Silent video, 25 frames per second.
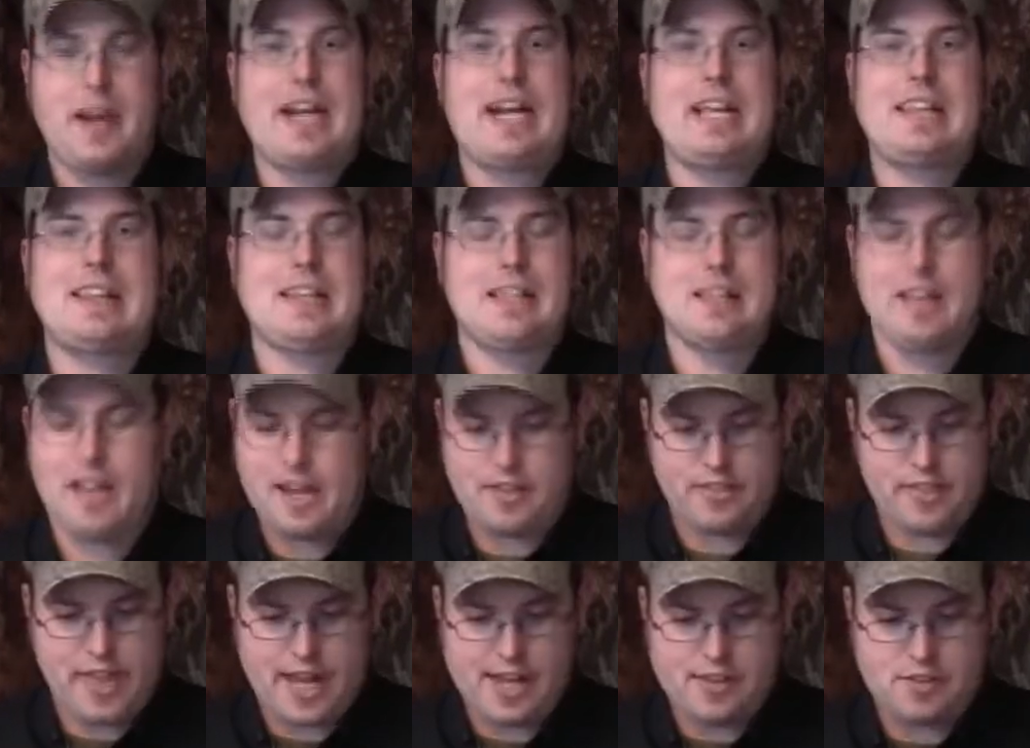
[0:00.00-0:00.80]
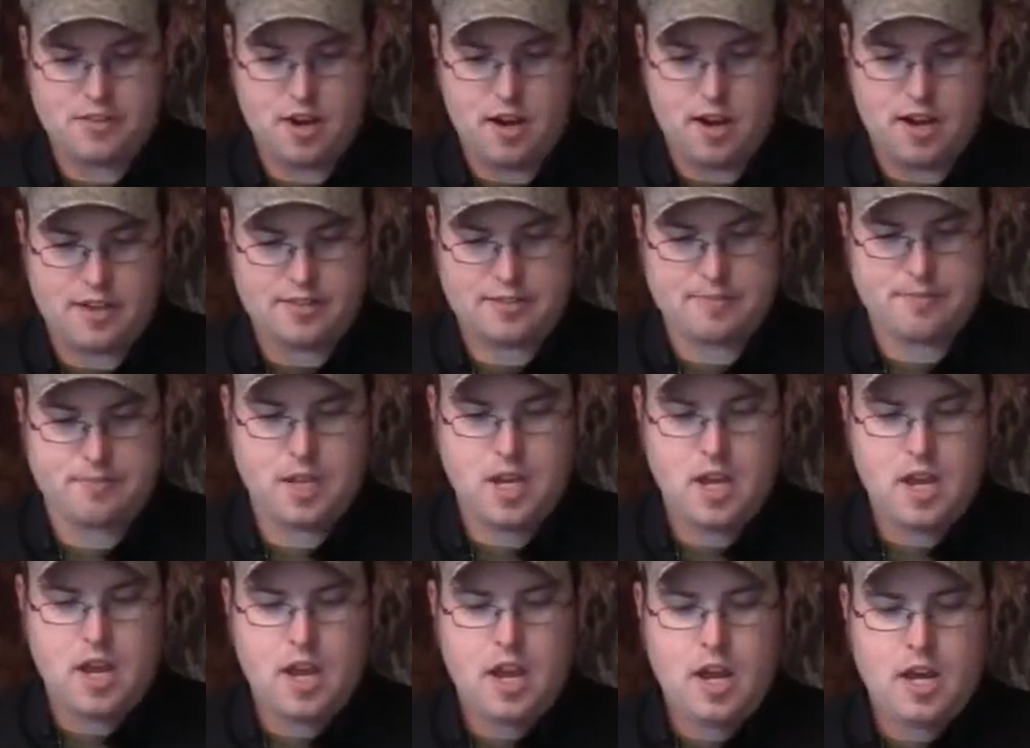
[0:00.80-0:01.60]
anything like that. It's awesome.
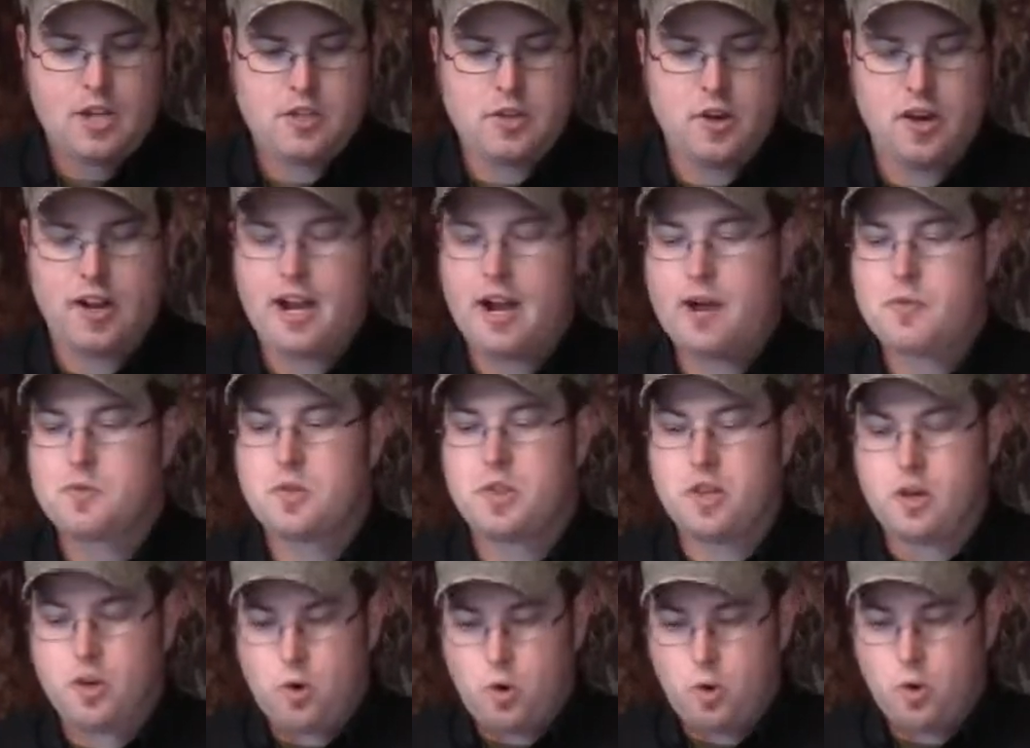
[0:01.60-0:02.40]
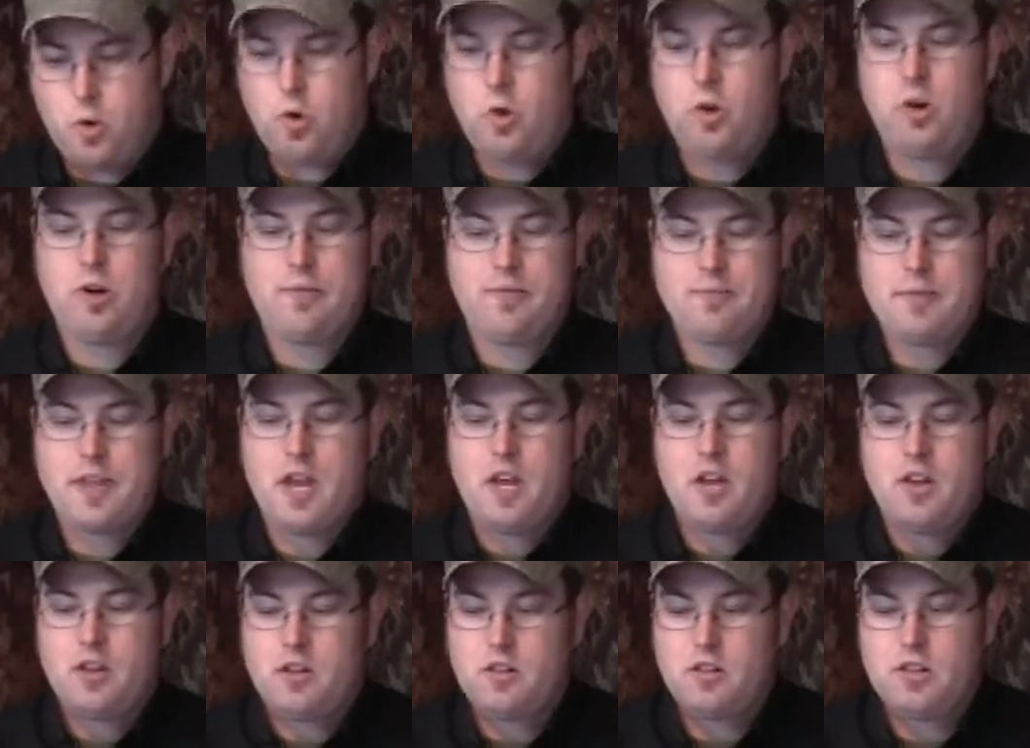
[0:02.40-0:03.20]
So it comes with a cool
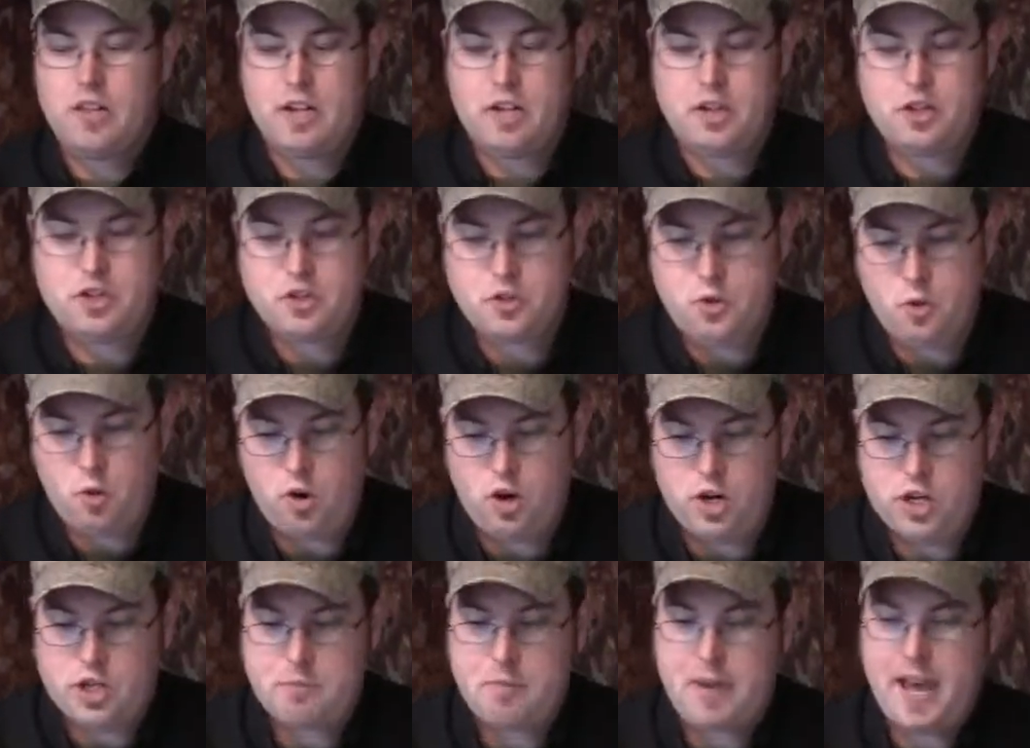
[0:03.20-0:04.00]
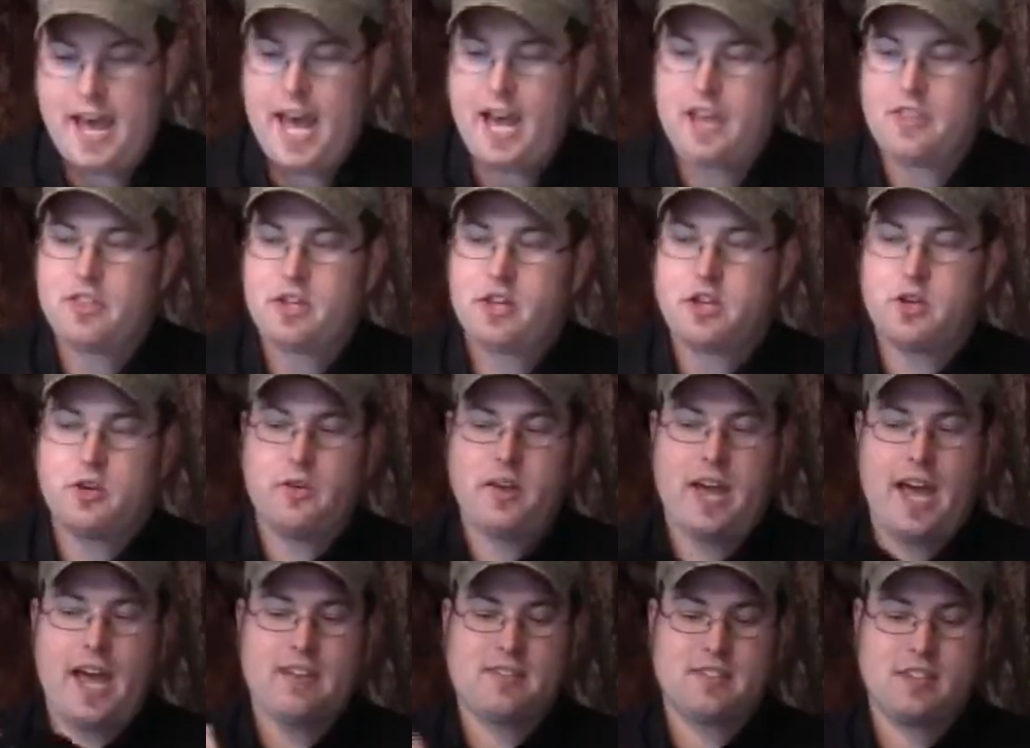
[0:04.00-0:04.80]
little storage bag that
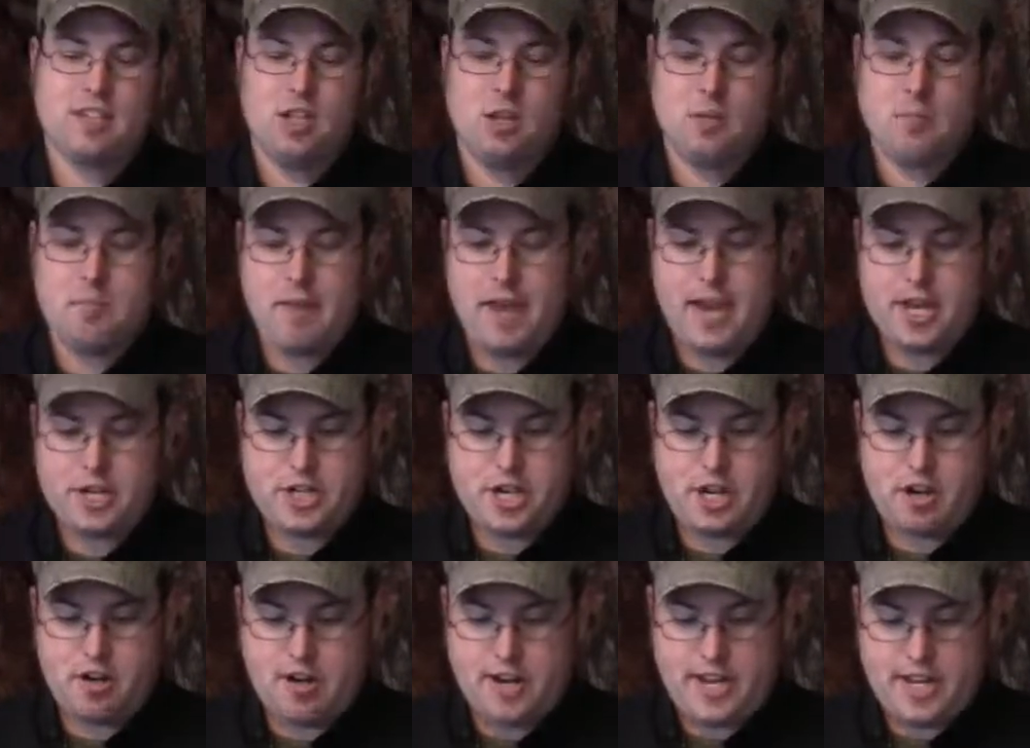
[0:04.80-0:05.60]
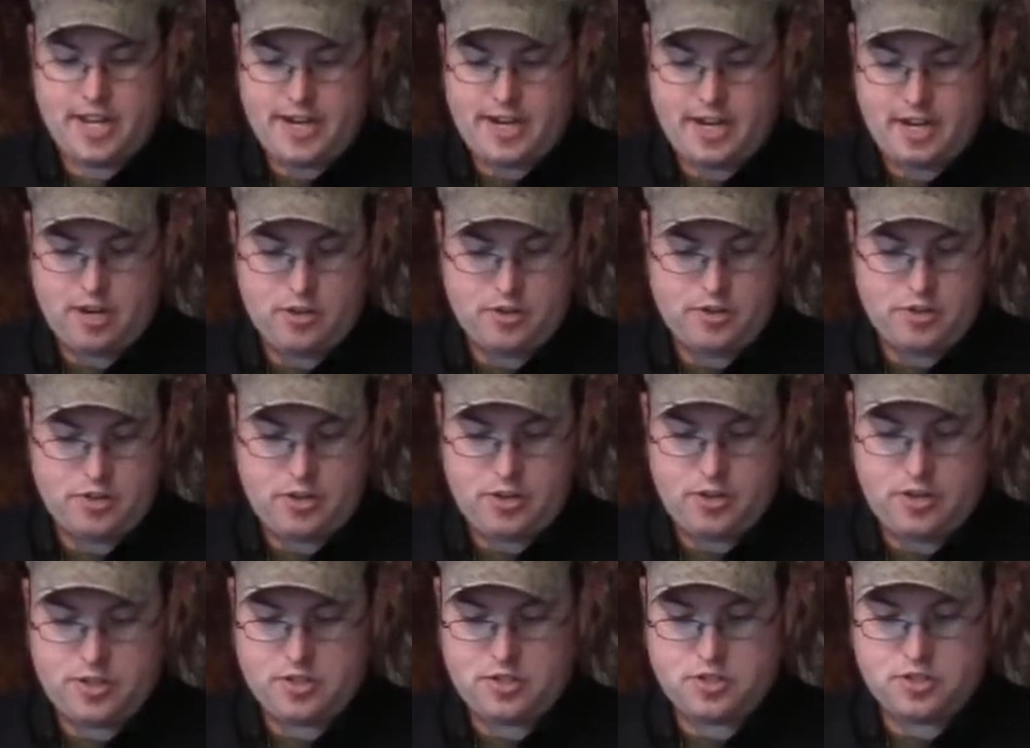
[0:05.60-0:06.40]
has a little mesh area here so
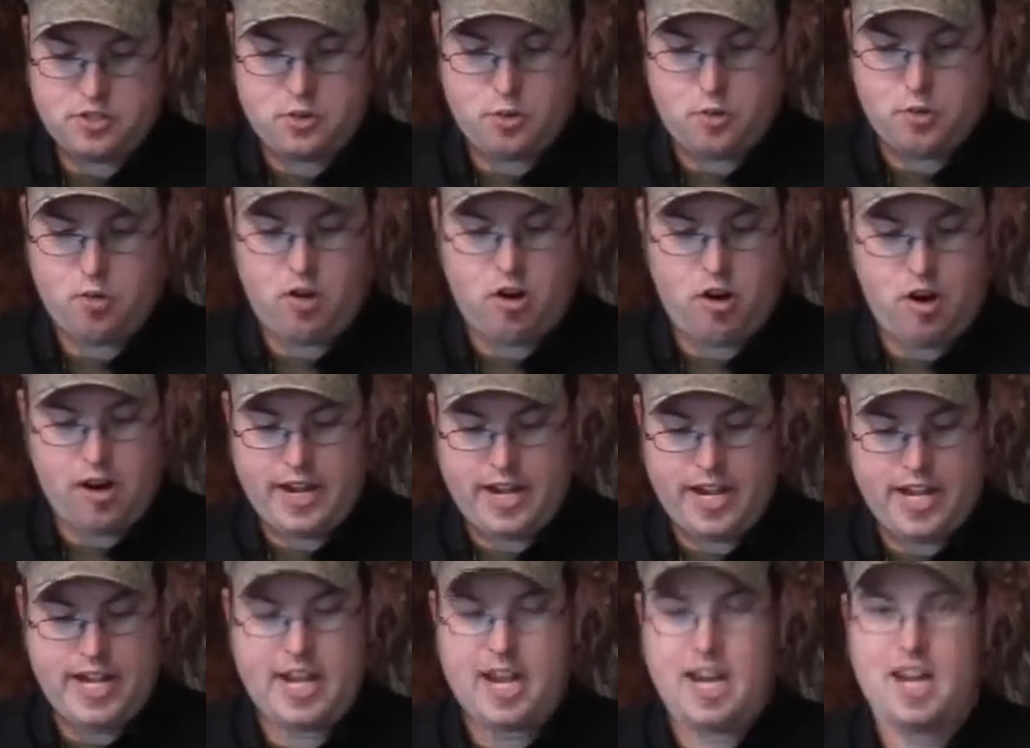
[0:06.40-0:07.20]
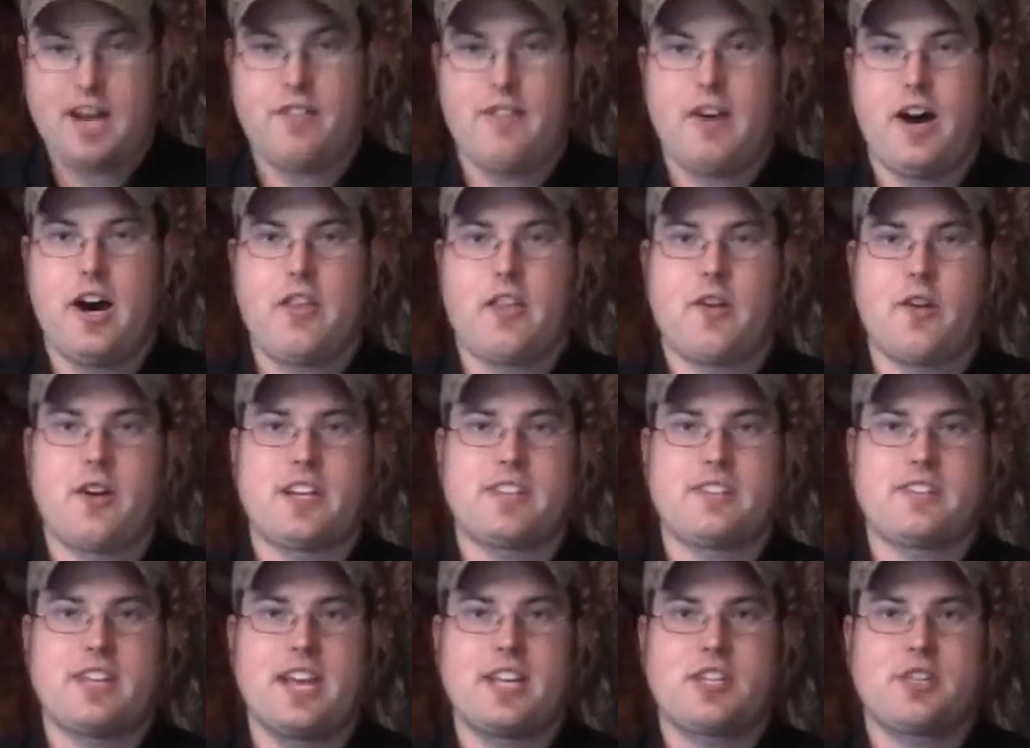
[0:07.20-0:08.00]
you can store any kind of other
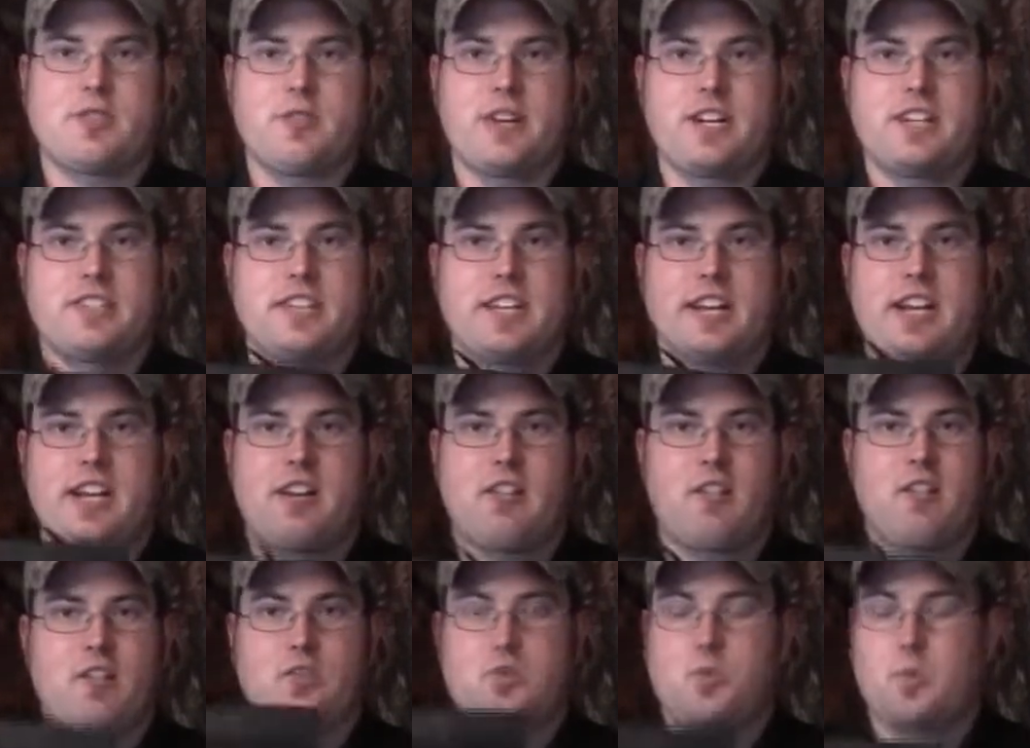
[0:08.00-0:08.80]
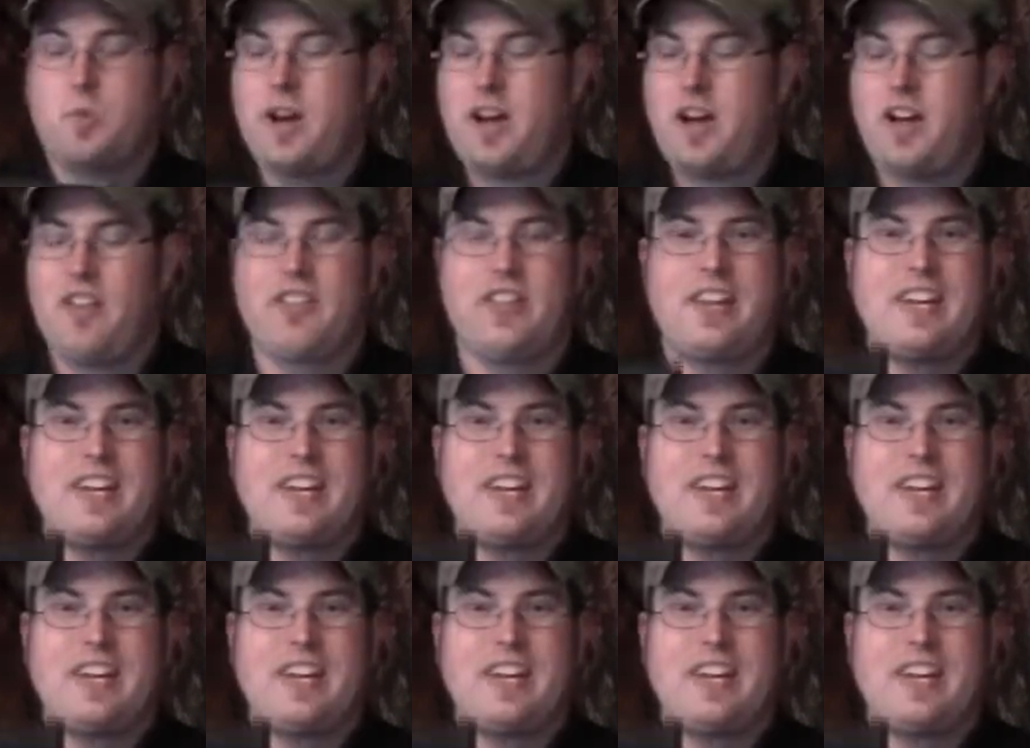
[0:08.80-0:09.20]
accessories in here as well.